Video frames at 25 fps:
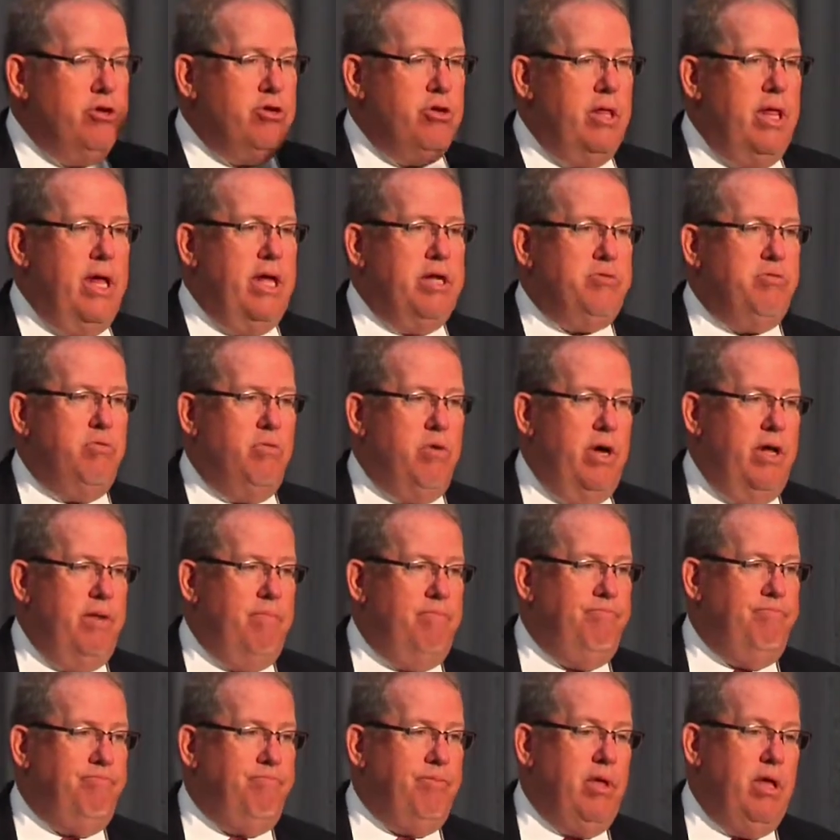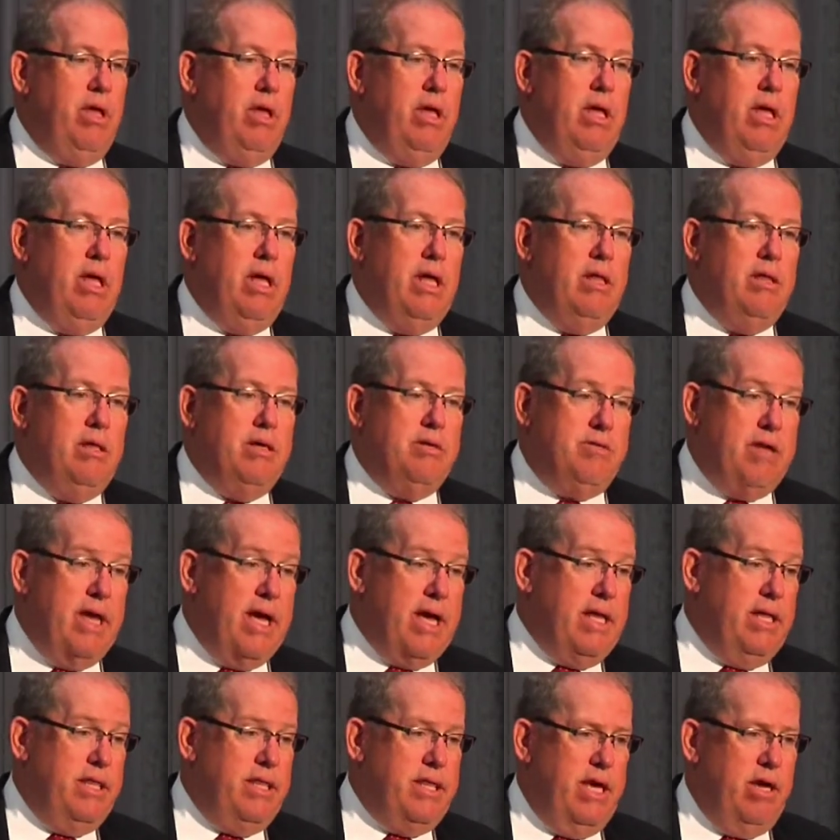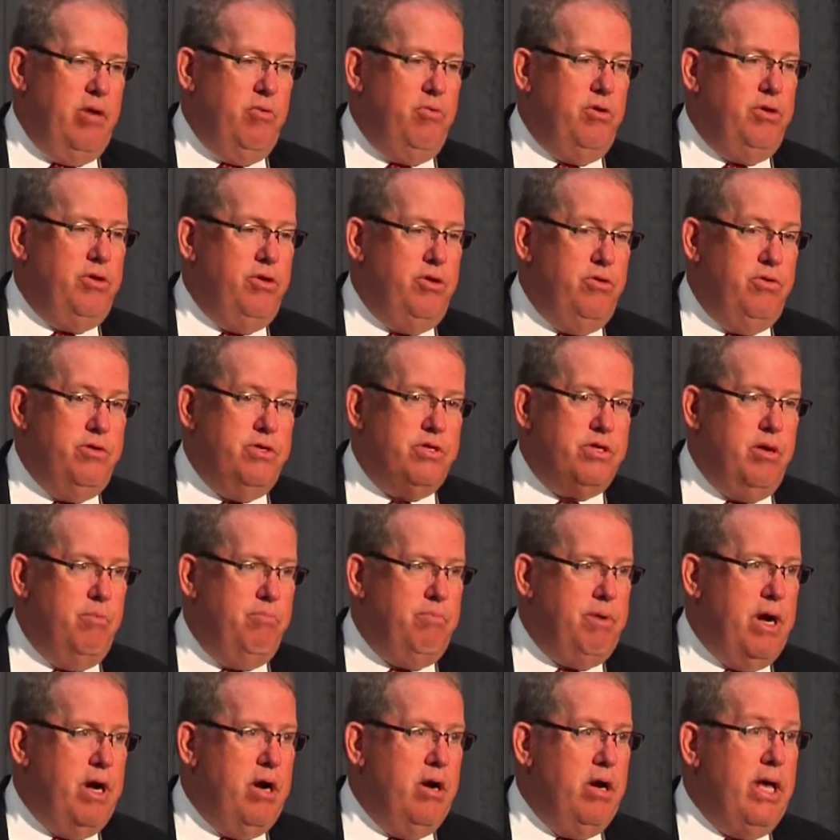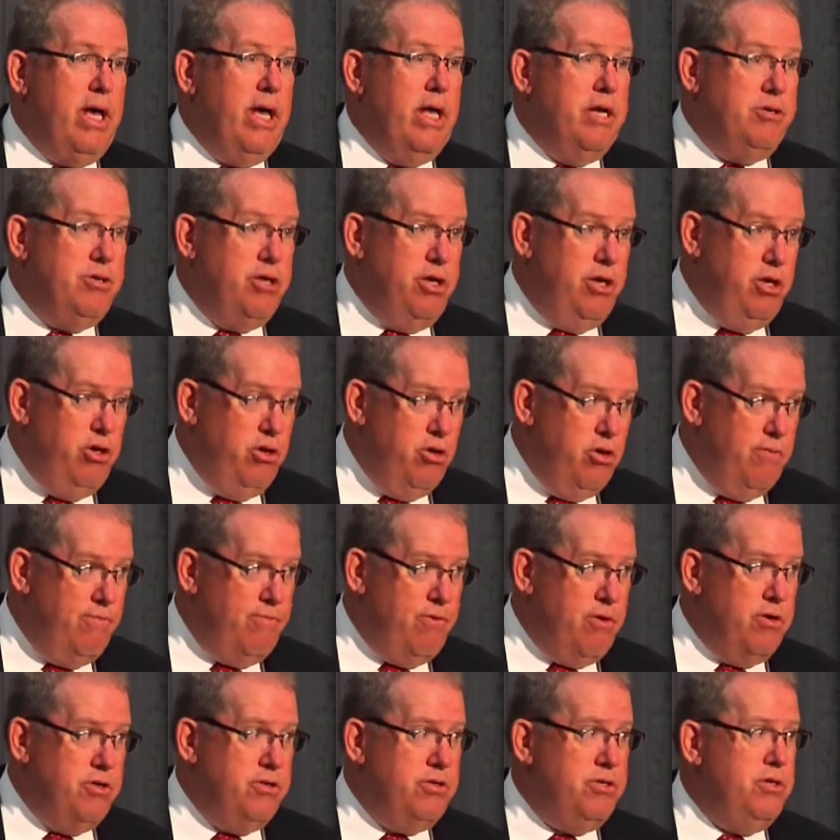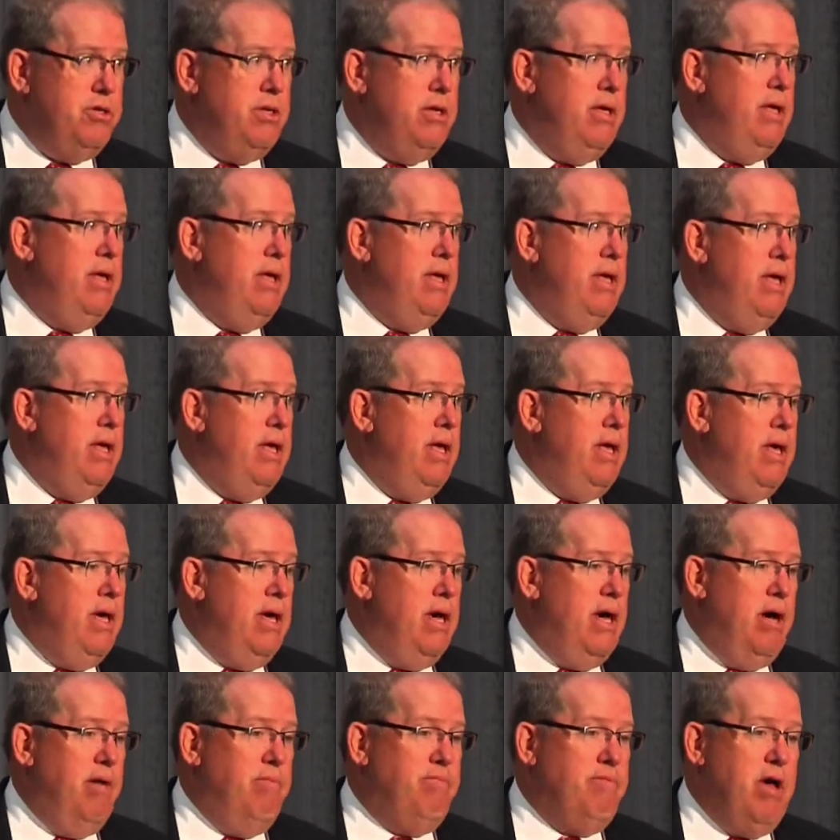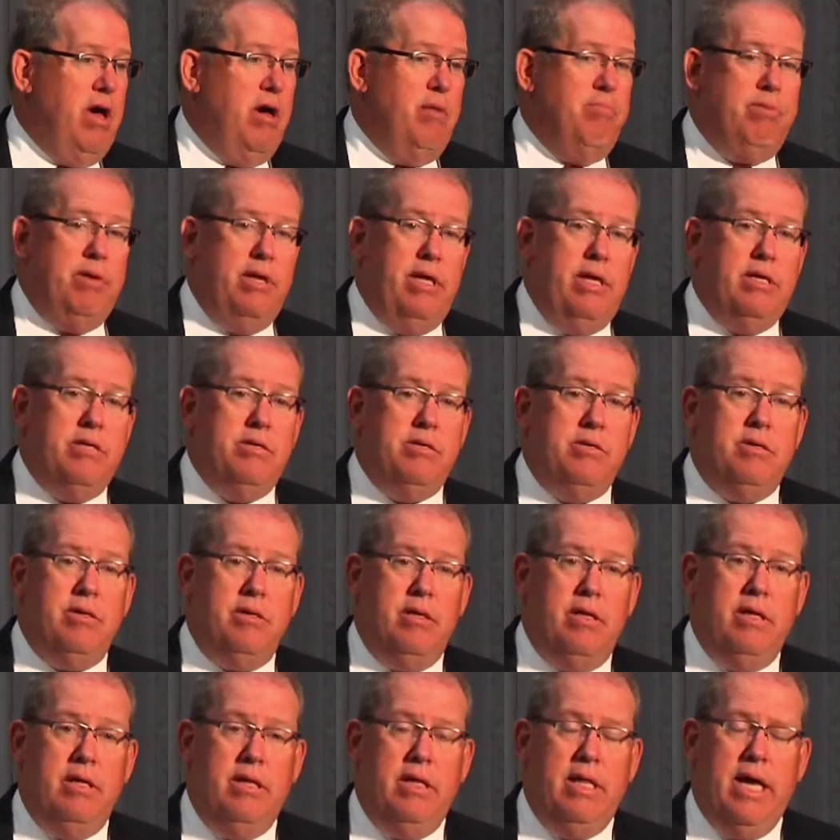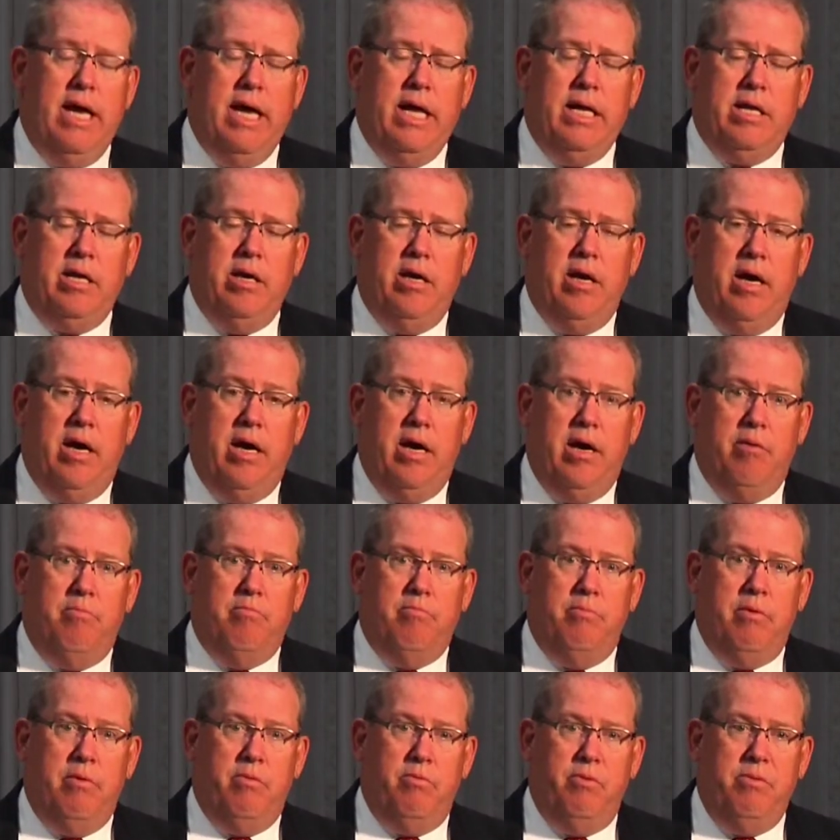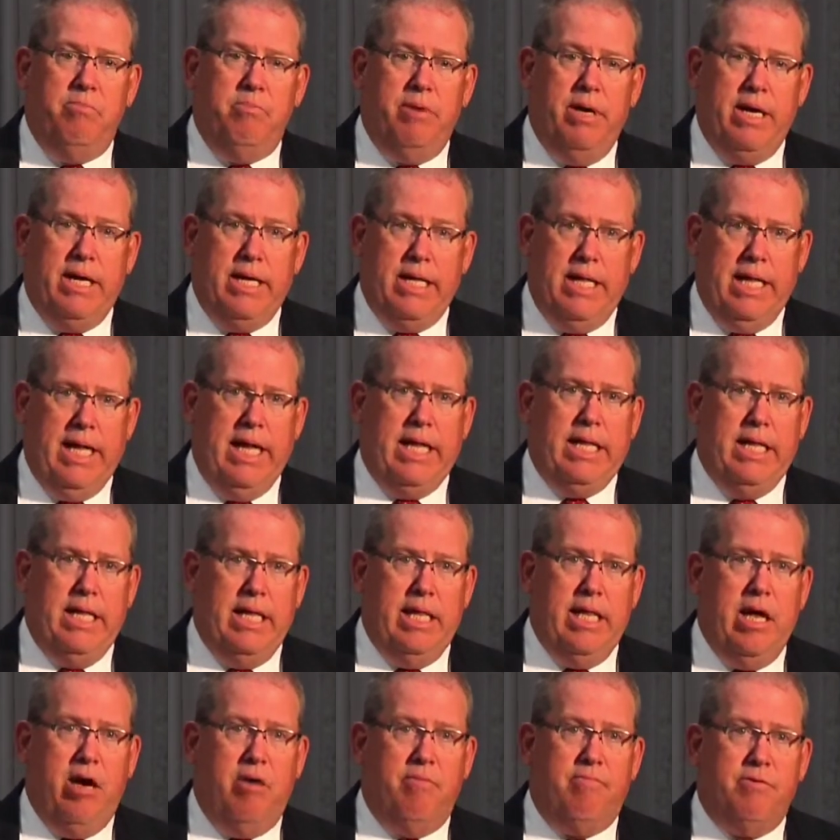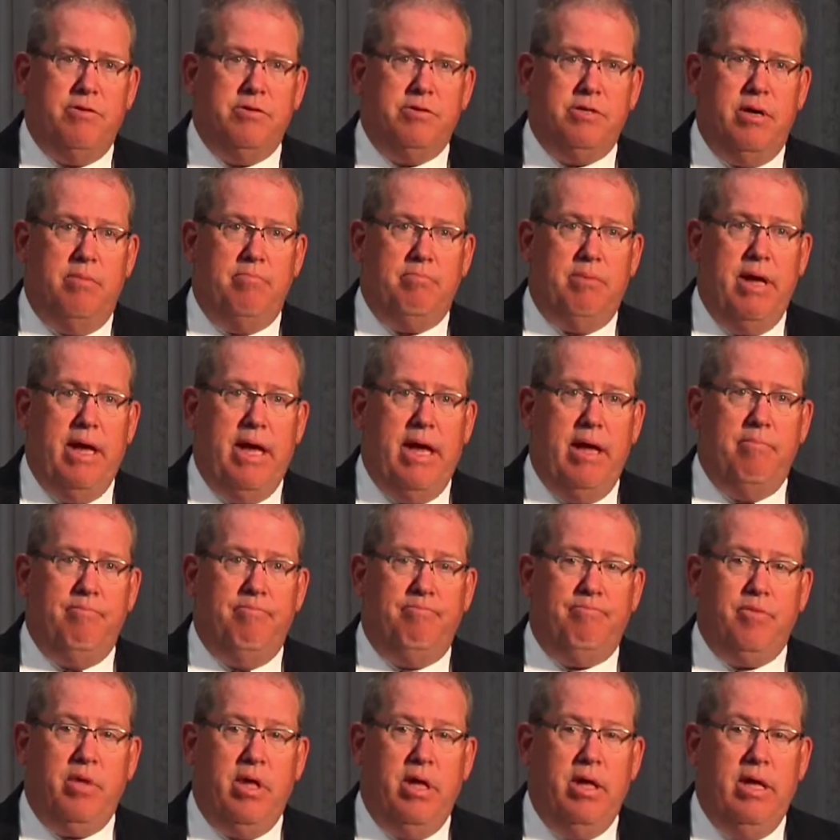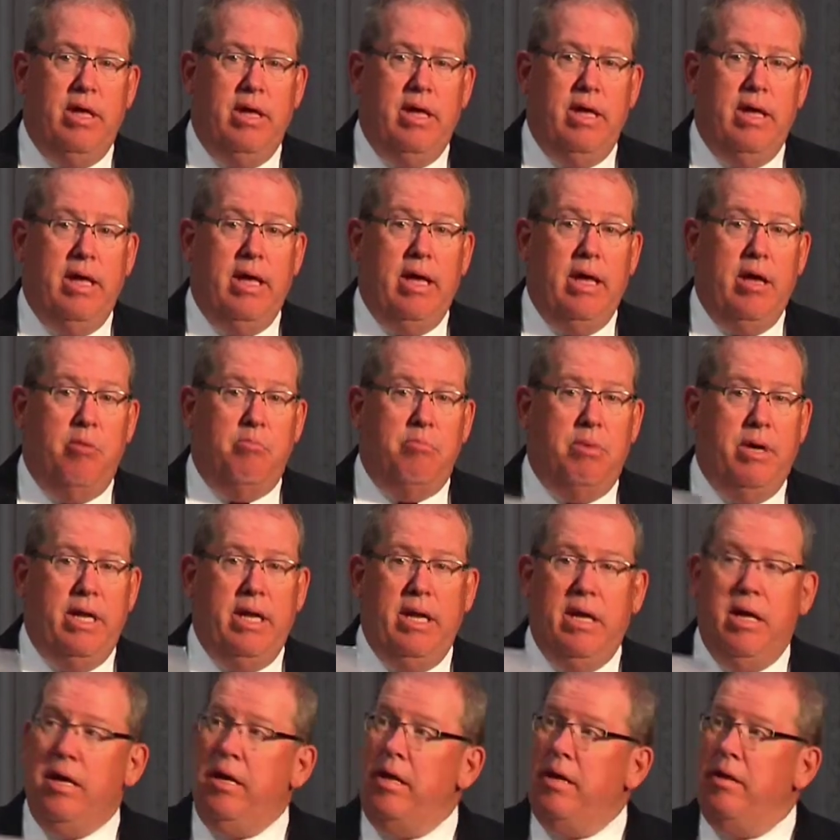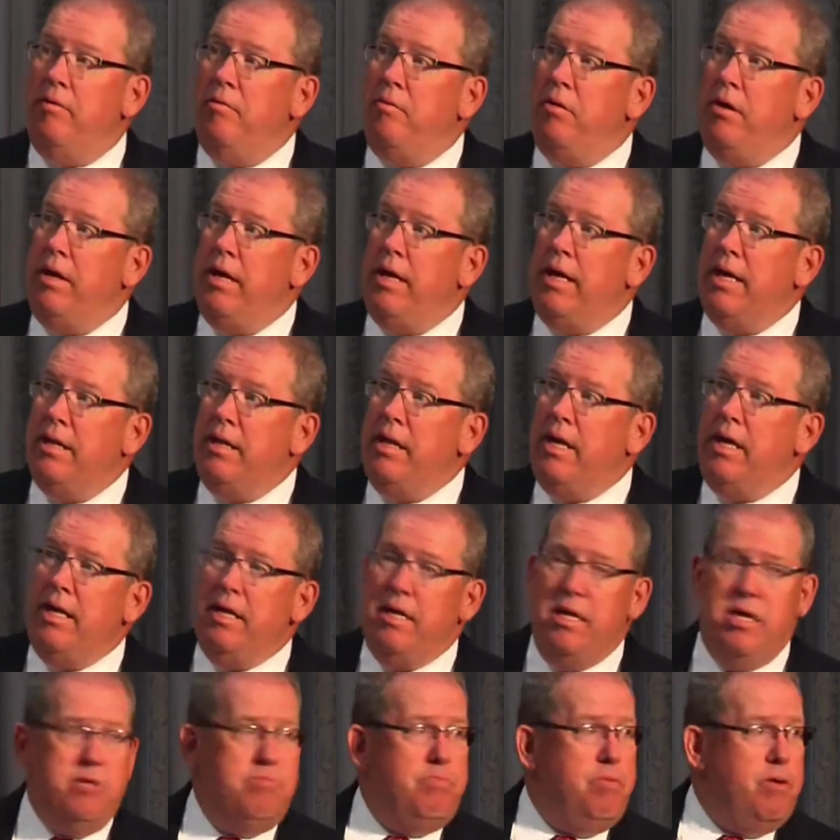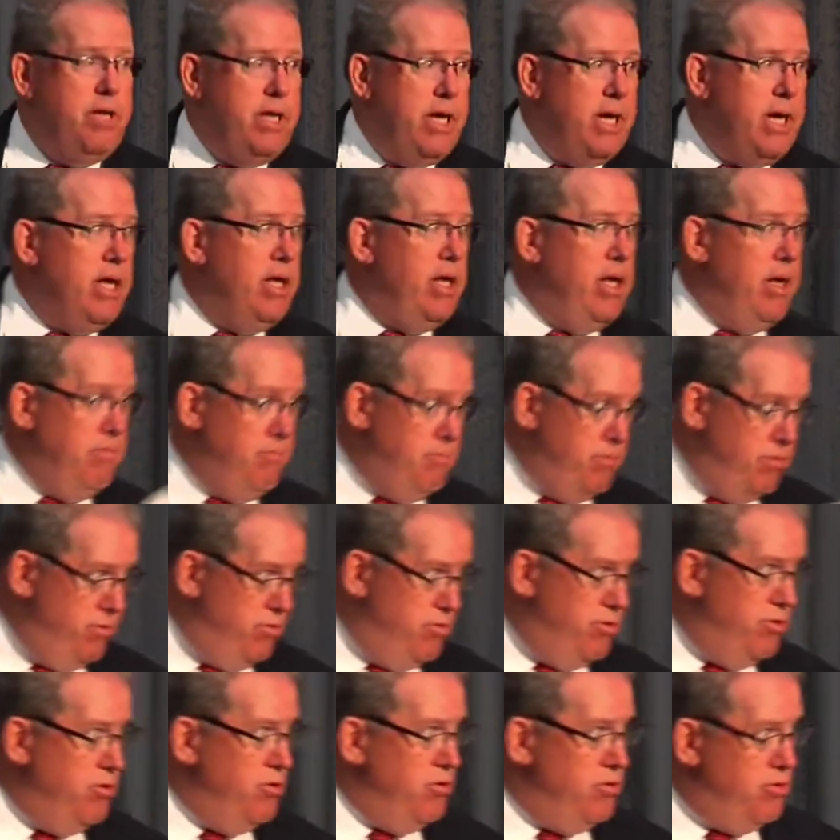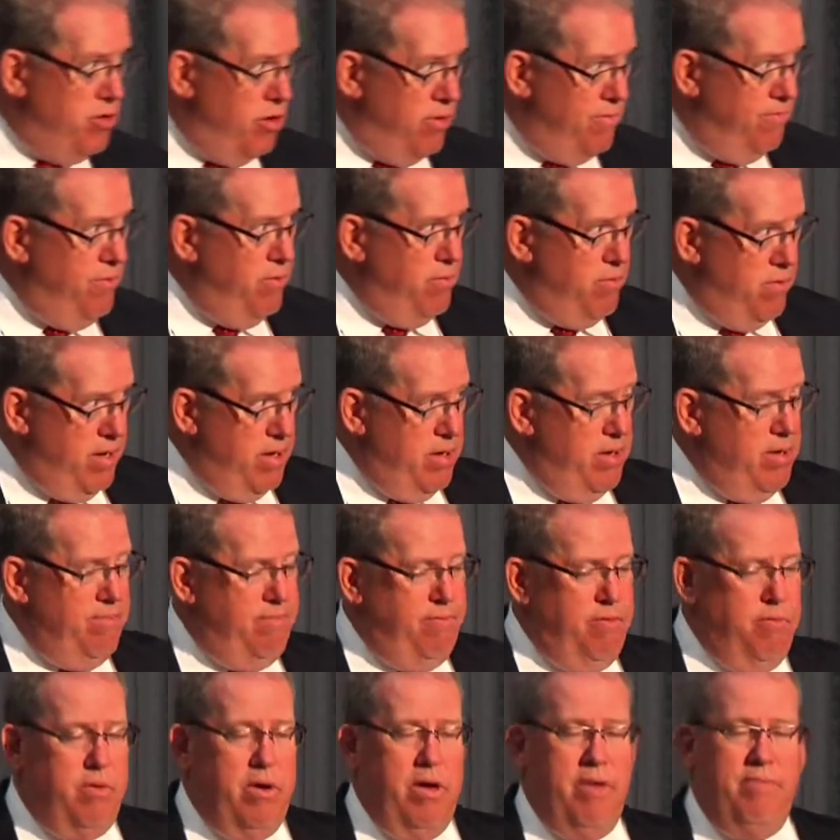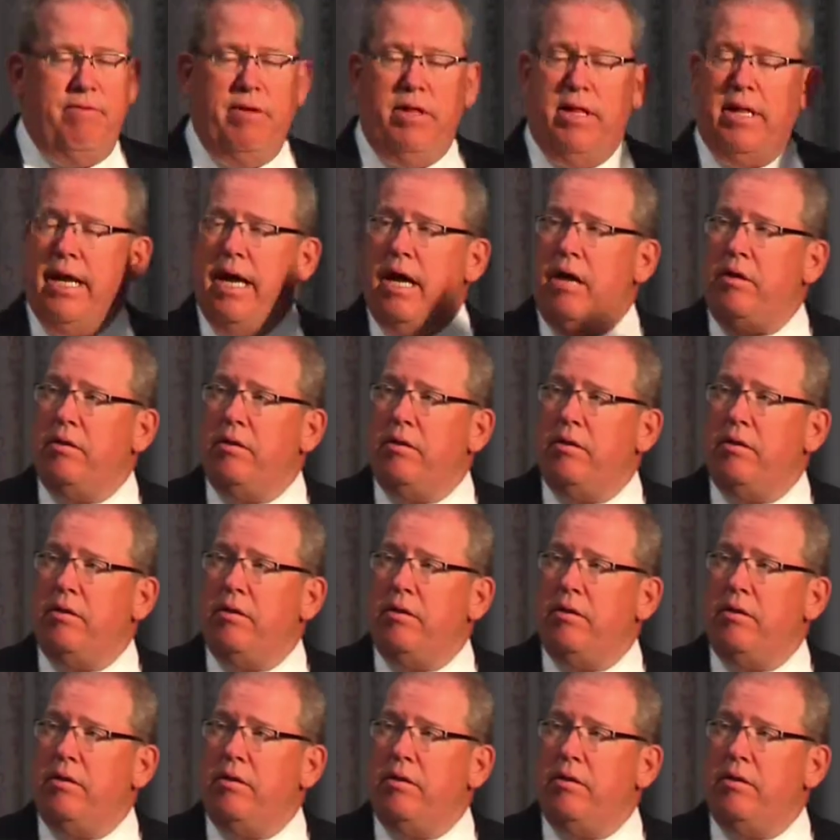So that's one. The second thing we'll do is compare it against a universe of companies that we've been collecting now for some time. But in this particular, and so if you want to fill it